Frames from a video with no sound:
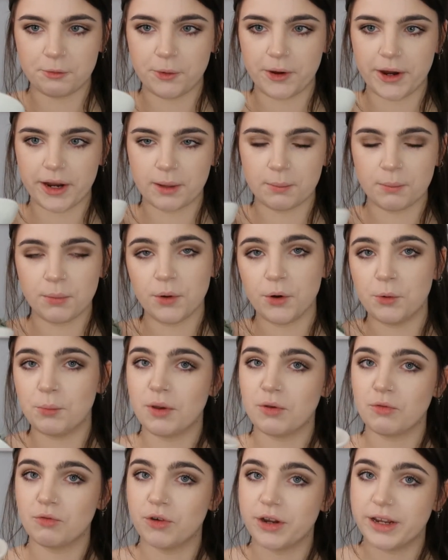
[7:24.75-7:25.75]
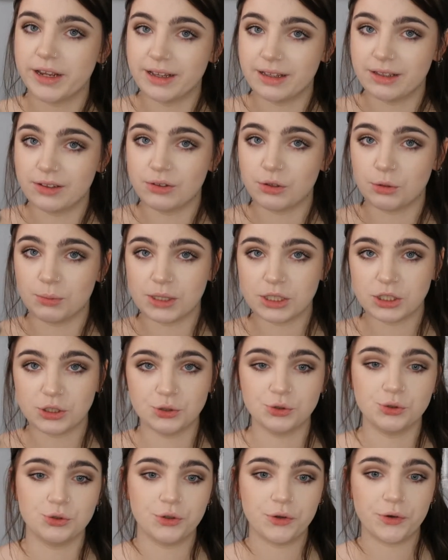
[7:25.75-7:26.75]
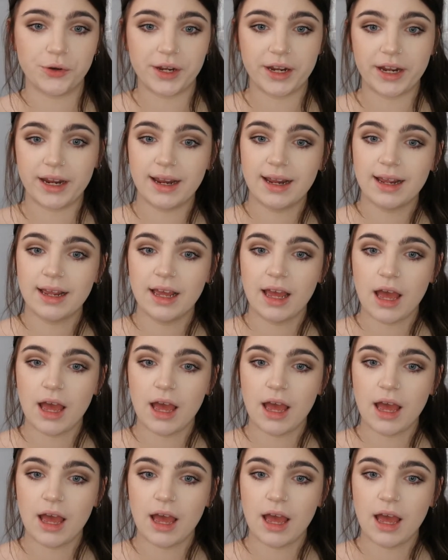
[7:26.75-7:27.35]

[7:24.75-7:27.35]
where I can put all my rings, all my jewellery,